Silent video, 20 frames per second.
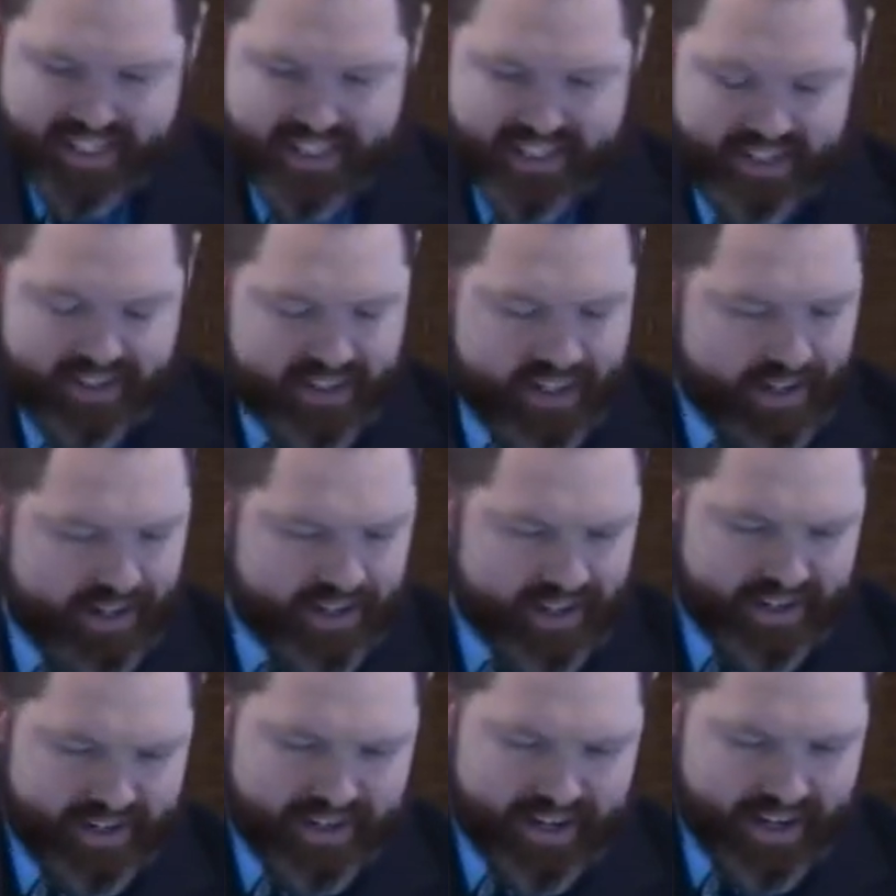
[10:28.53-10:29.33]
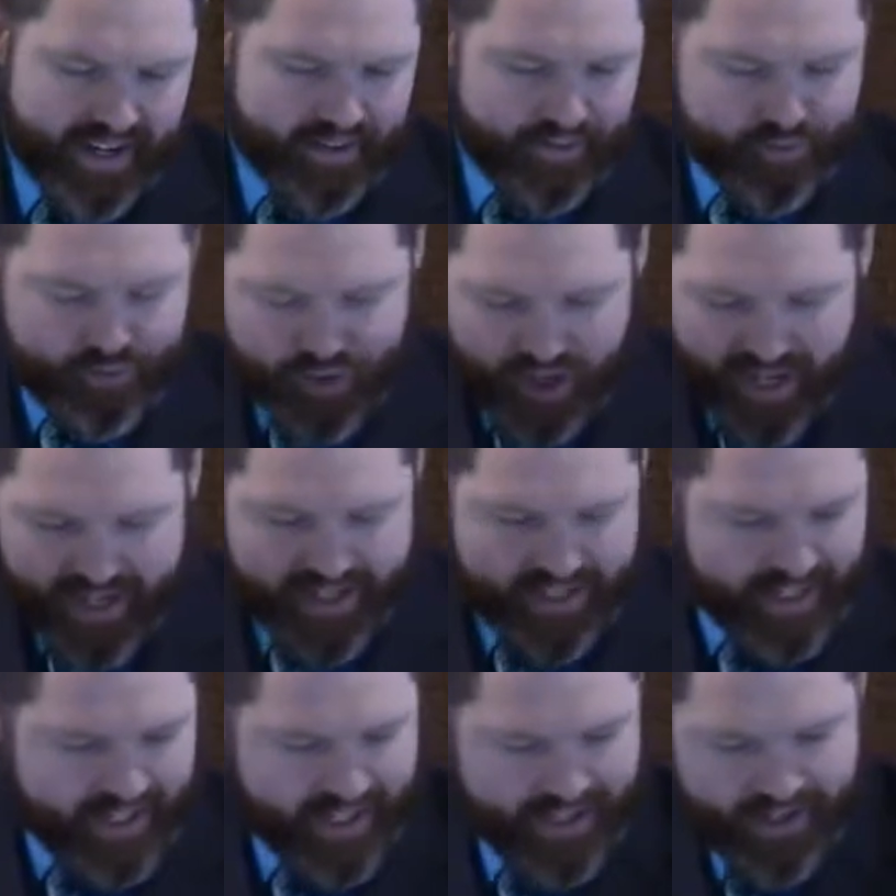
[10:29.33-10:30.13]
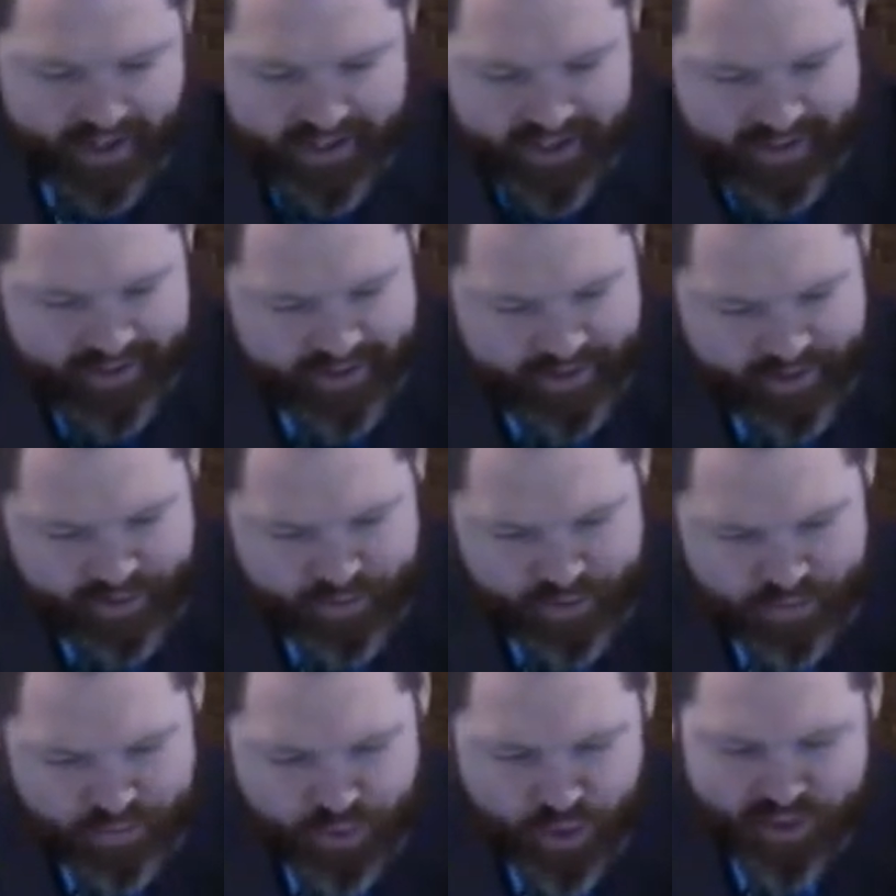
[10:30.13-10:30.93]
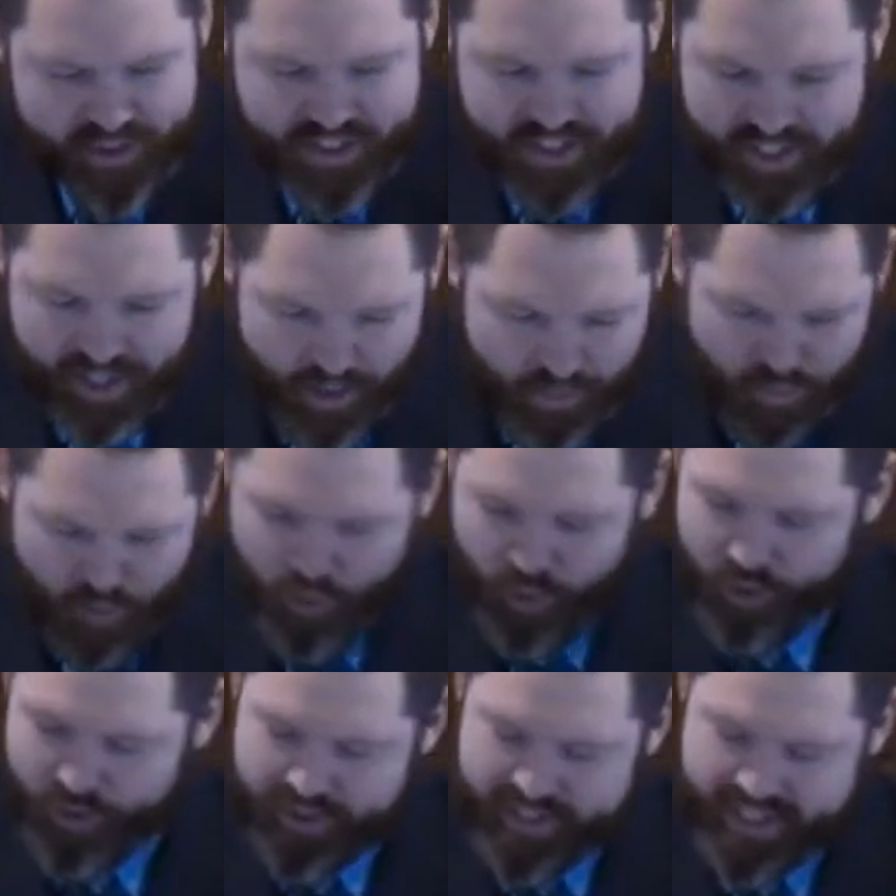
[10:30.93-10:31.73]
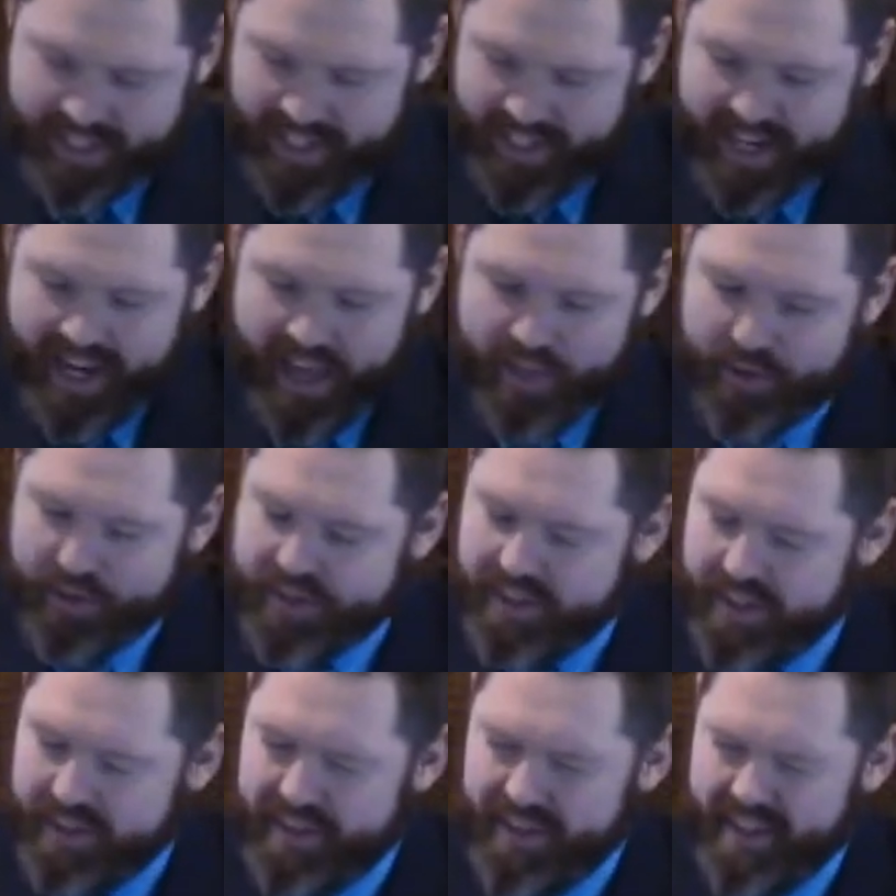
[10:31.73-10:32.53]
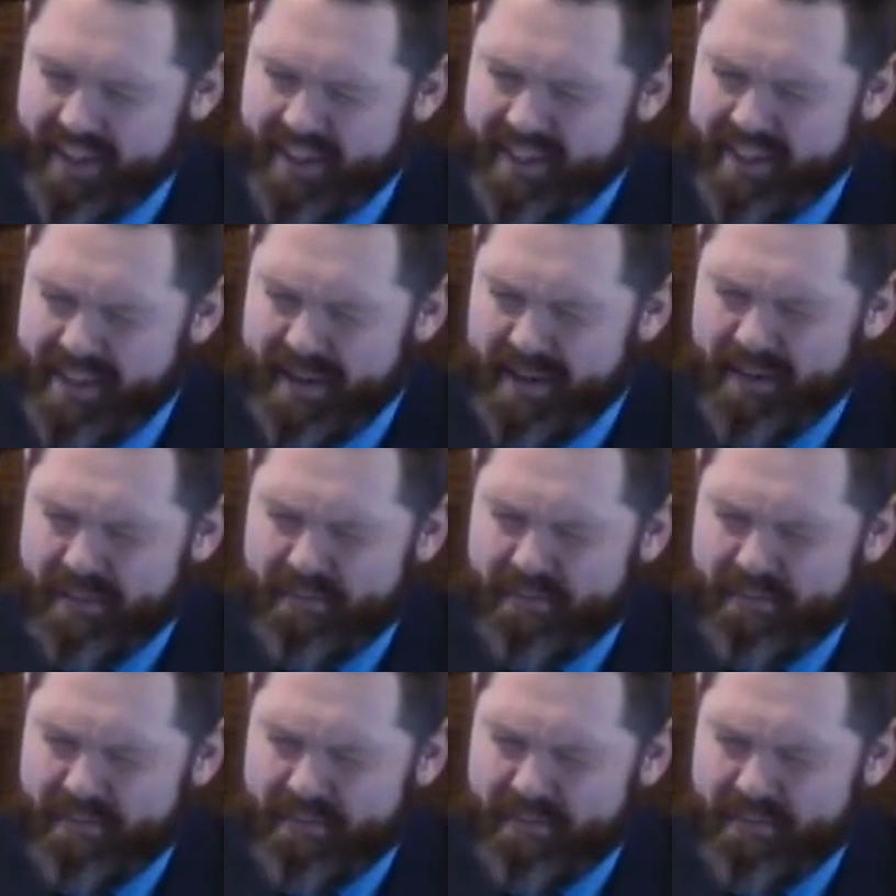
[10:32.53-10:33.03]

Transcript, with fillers: and, and, and I've tried to kind of put some words together to this,